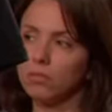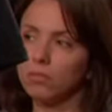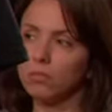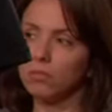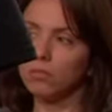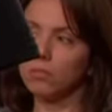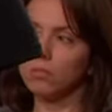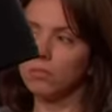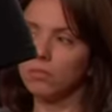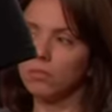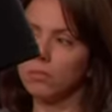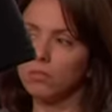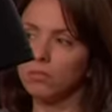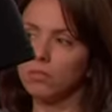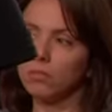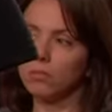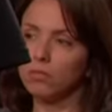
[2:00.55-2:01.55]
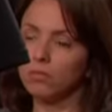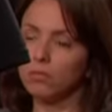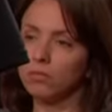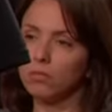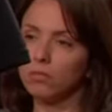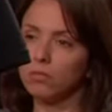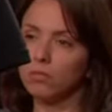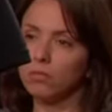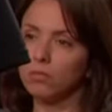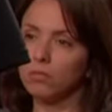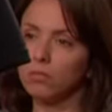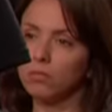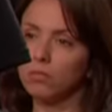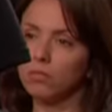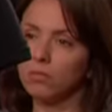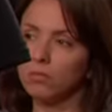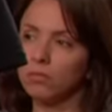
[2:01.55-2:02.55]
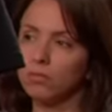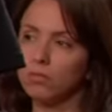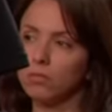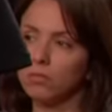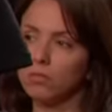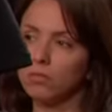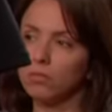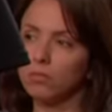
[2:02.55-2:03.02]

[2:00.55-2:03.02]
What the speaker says: [no speech]